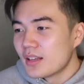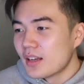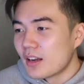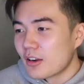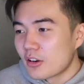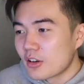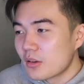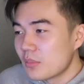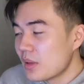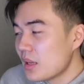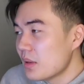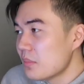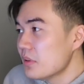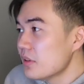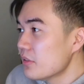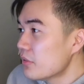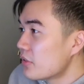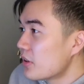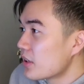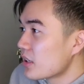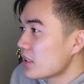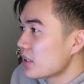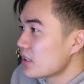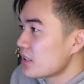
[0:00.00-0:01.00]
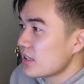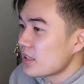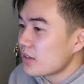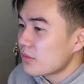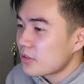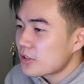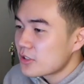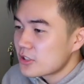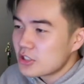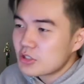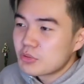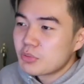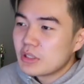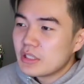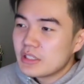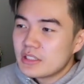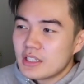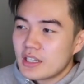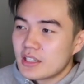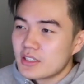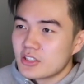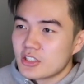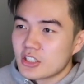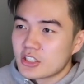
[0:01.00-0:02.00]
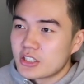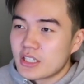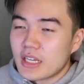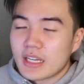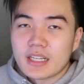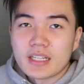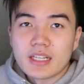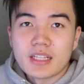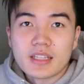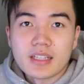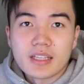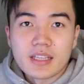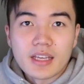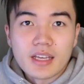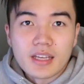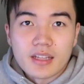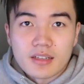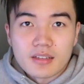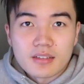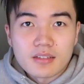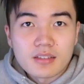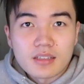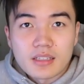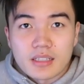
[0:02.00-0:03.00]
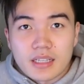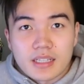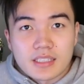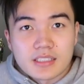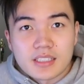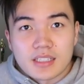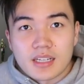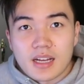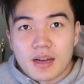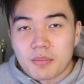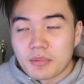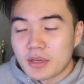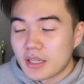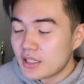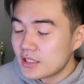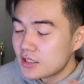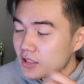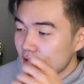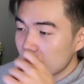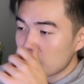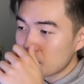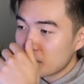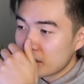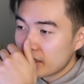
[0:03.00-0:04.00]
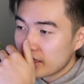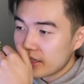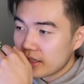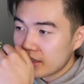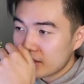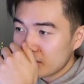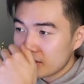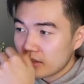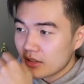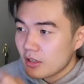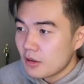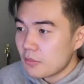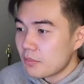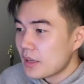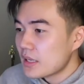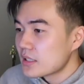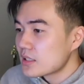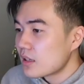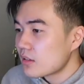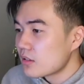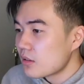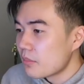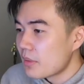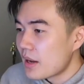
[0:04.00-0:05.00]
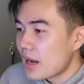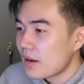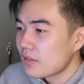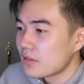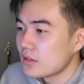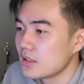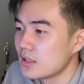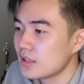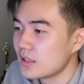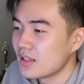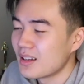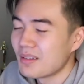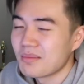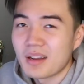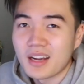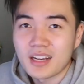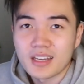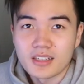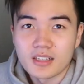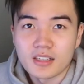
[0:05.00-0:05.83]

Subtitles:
or maybe fucking King Richard really does just take it in the end and gets a nomination. But, you know, based off the BAFTA, I'm not